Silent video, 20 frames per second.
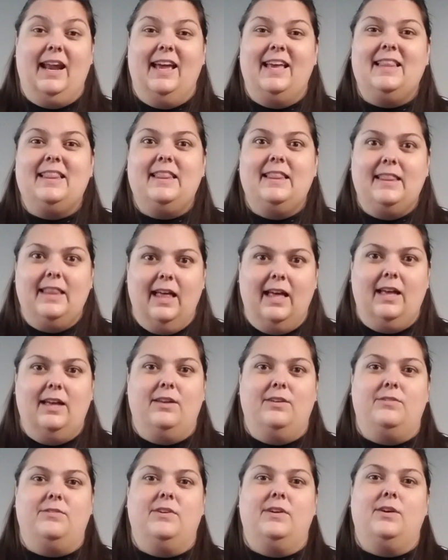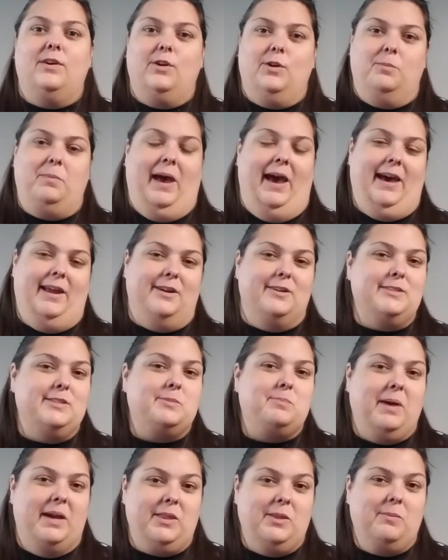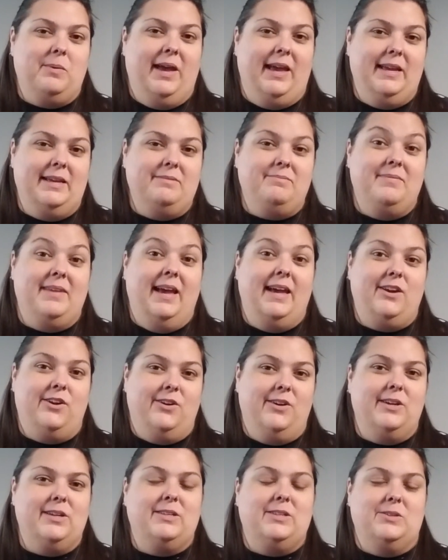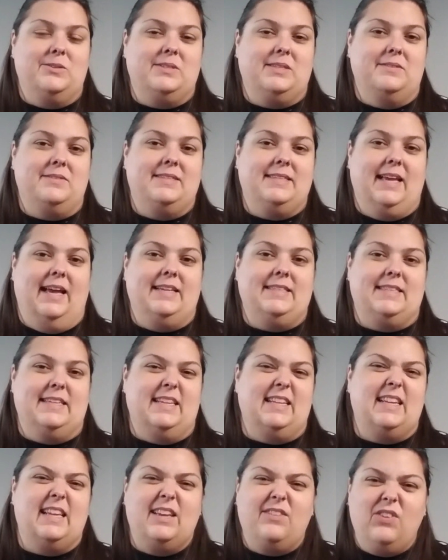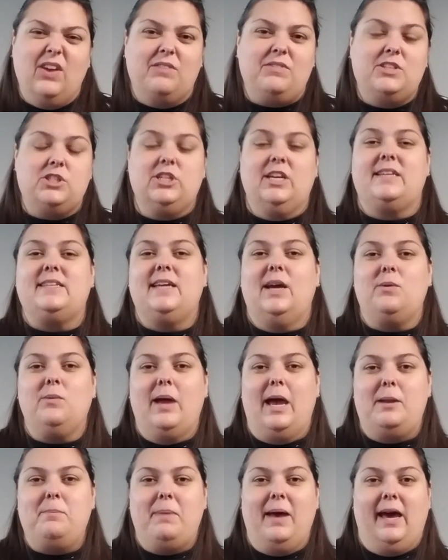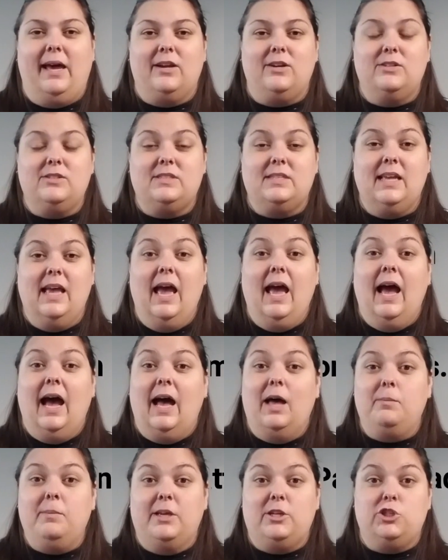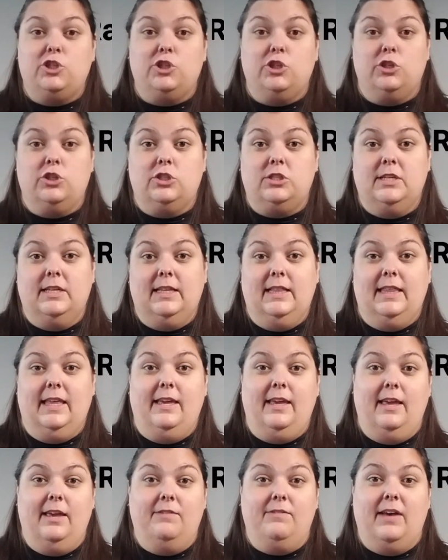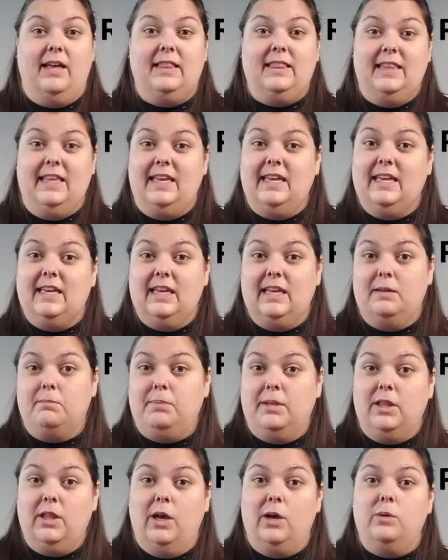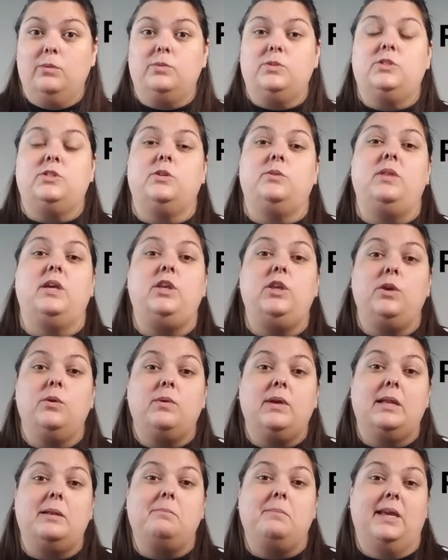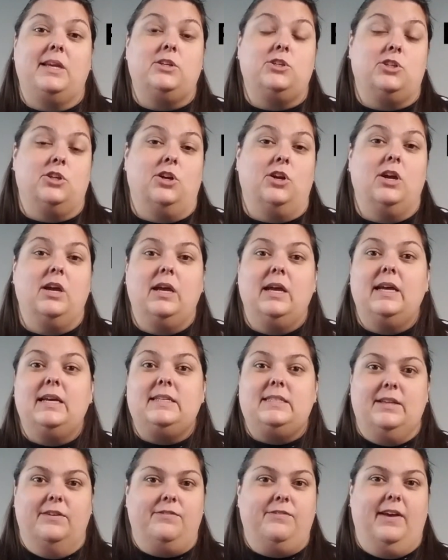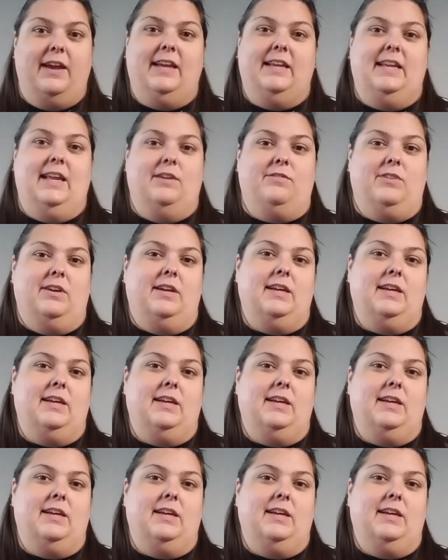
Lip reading: And I love her patterns, by the way, and her inclusive sizing. If you haven't checked out Rad Patterns, I'll make sure to leave a link below so that you can make sure to find